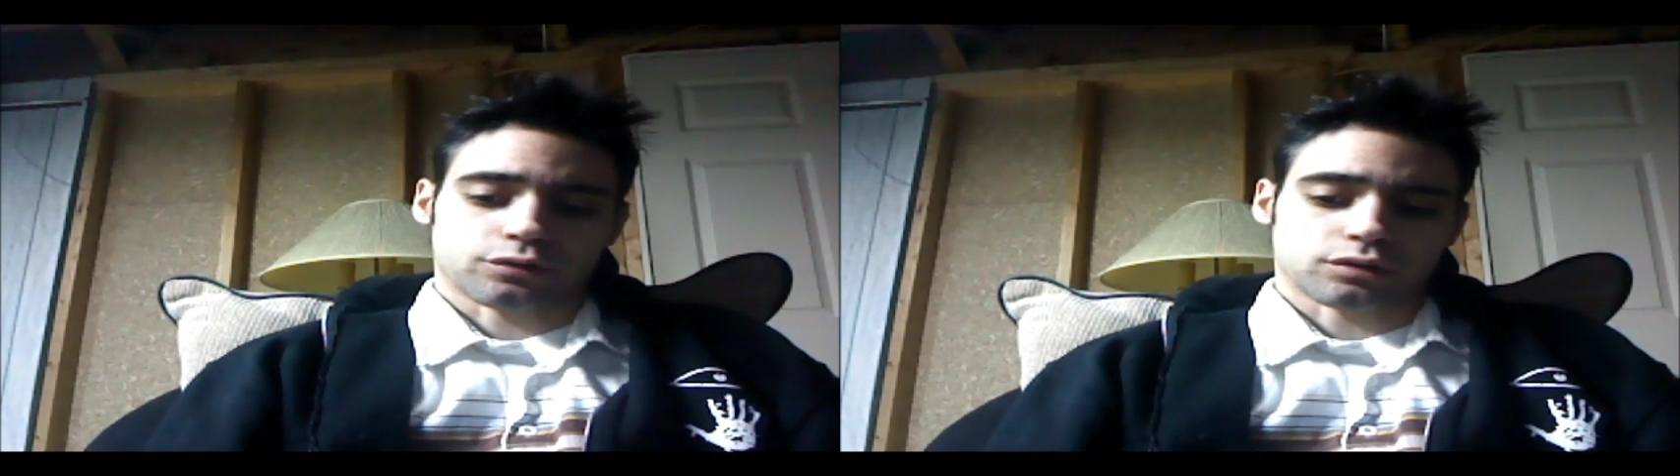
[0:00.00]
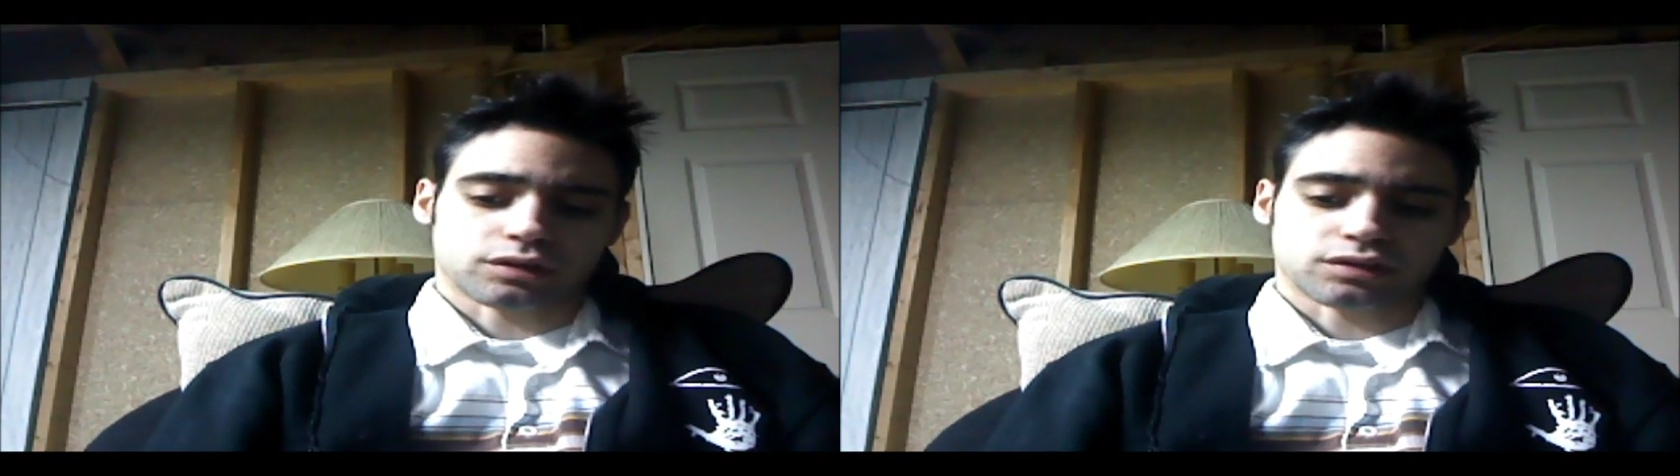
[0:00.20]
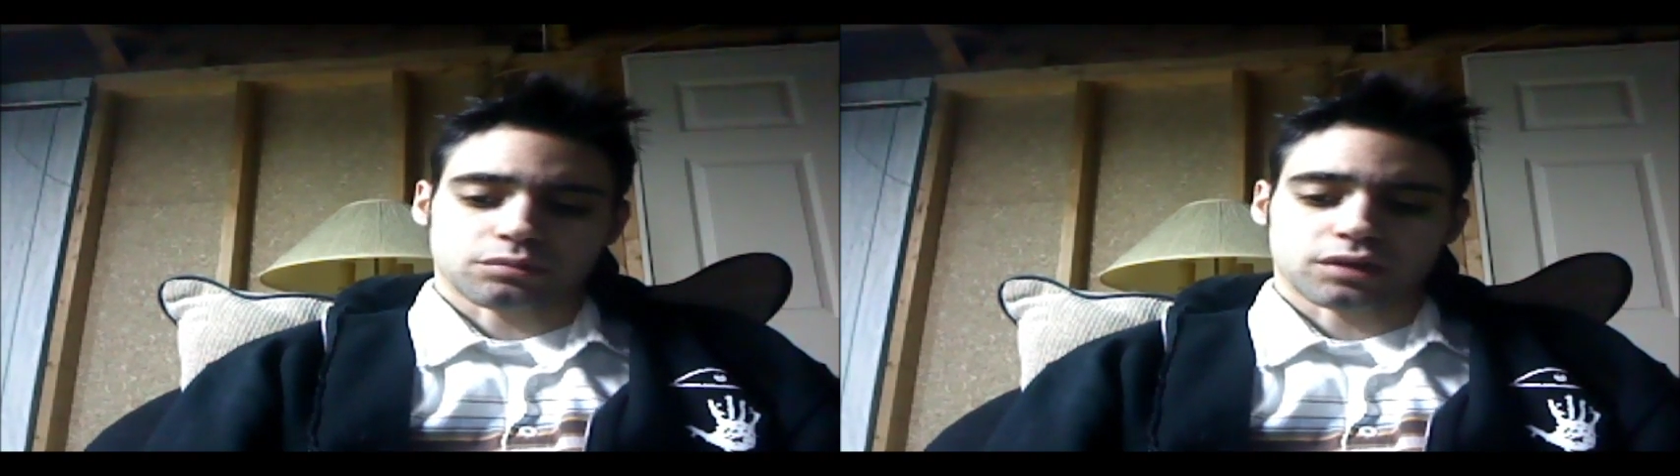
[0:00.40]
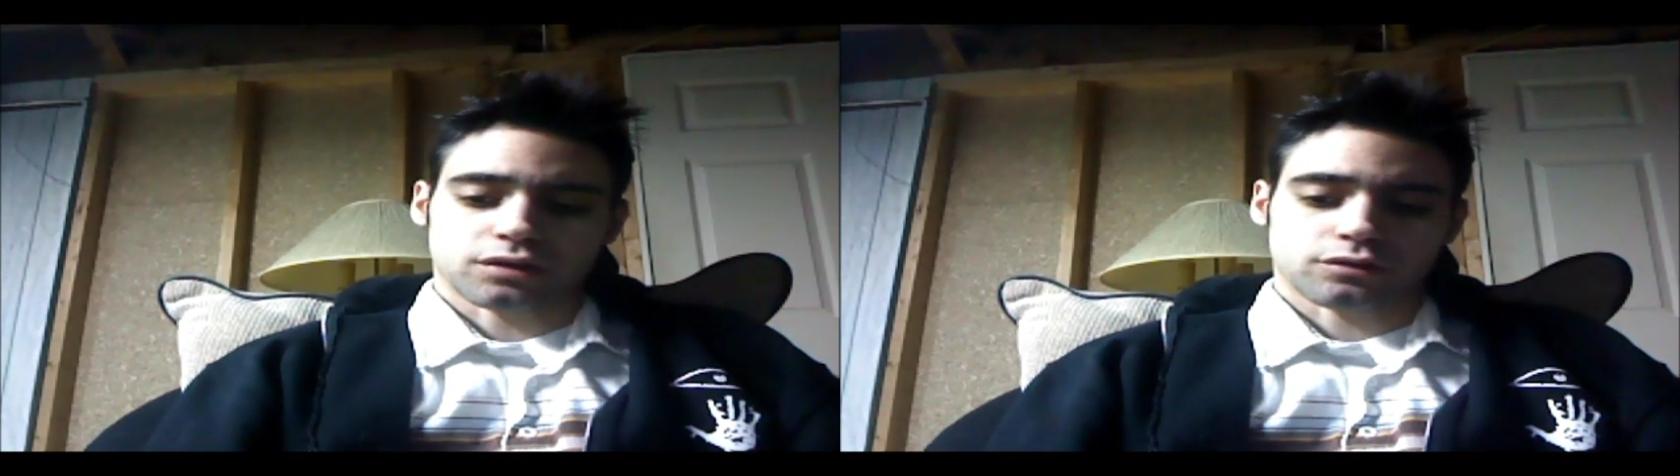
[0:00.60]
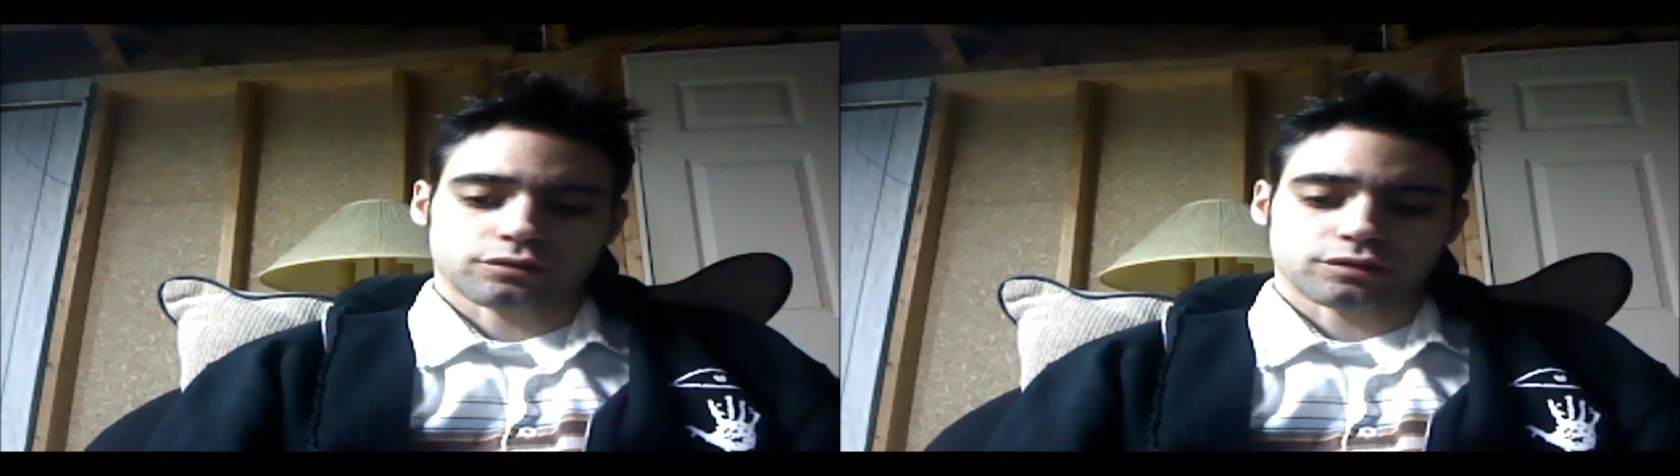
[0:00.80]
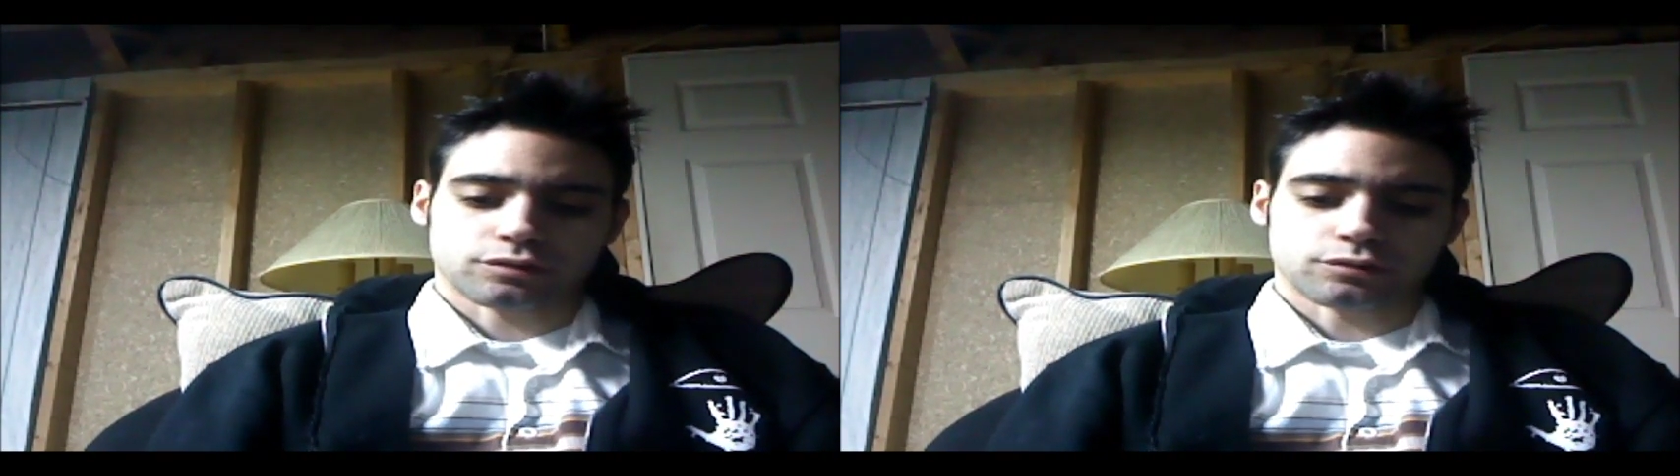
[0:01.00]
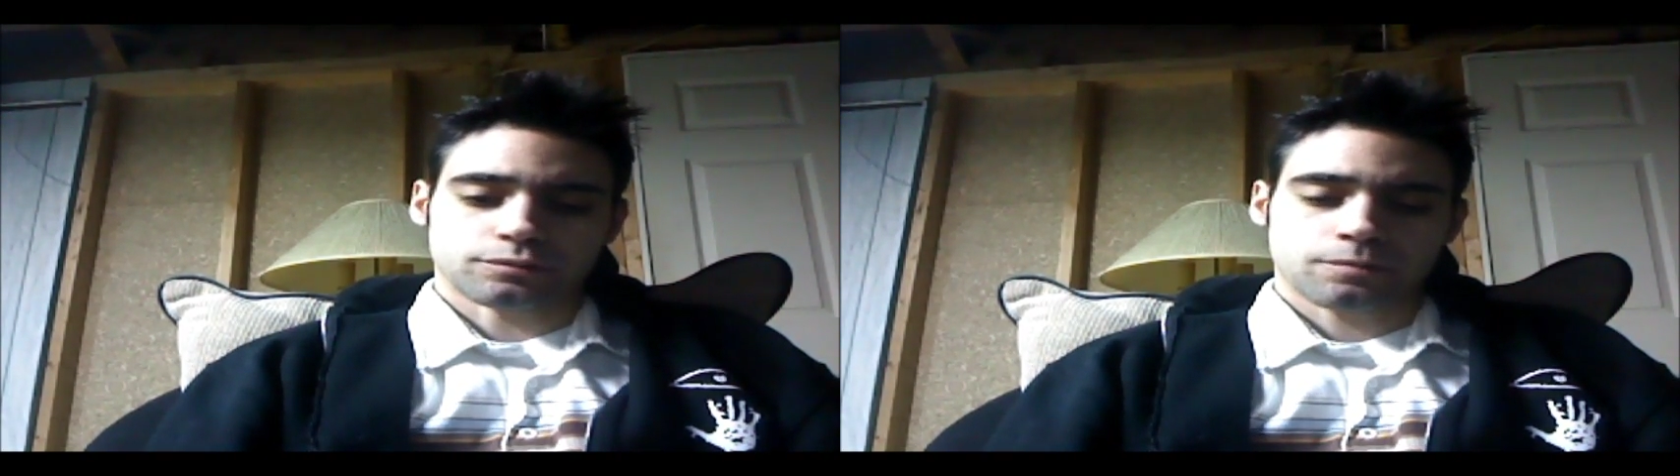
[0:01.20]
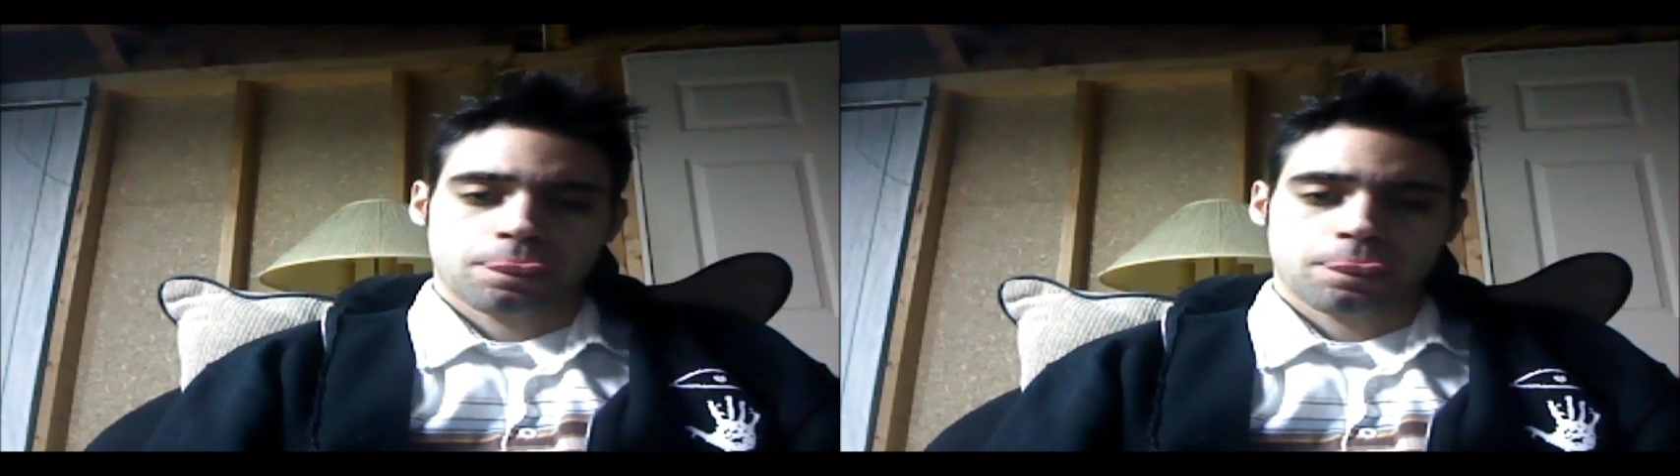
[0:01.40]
at least a minute or two,